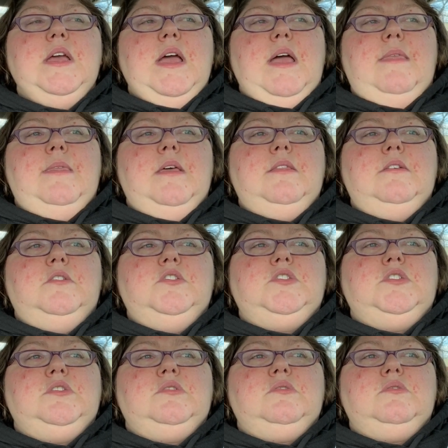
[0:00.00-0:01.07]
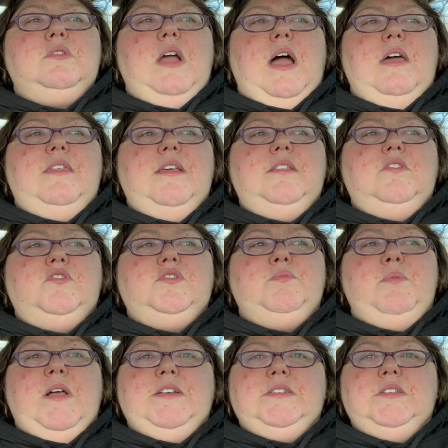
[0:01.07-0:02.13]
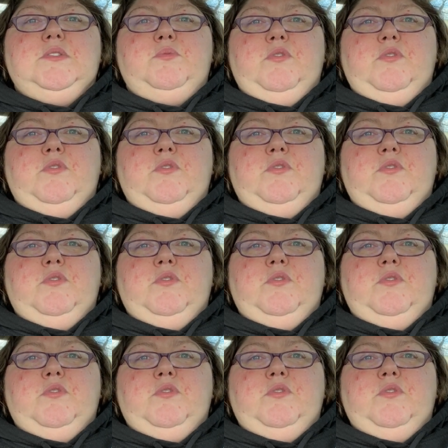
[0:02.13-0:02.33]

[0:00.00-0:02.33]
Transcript: And then there's, I think there's places